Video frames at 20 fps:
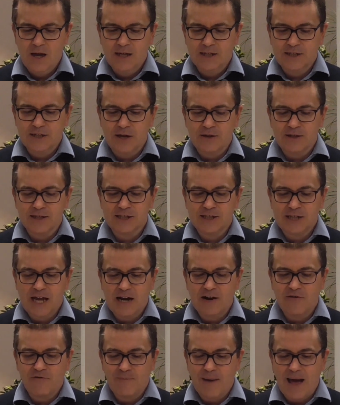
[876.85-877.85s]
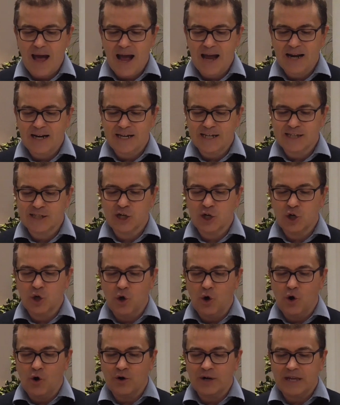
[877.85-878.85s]
"So the Son of Man is
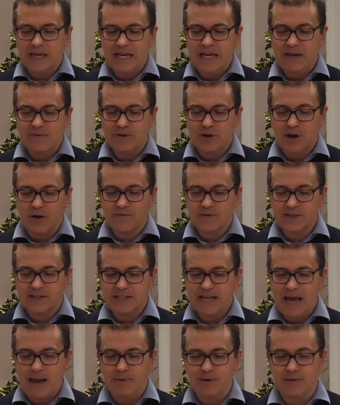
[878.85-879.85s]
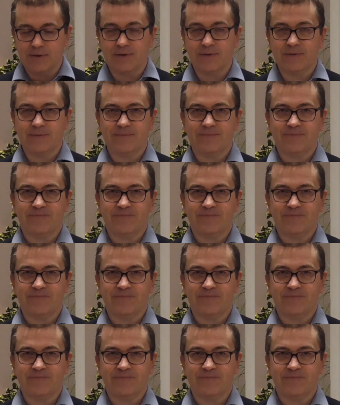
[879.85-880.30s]
Lord even of the Sabbath."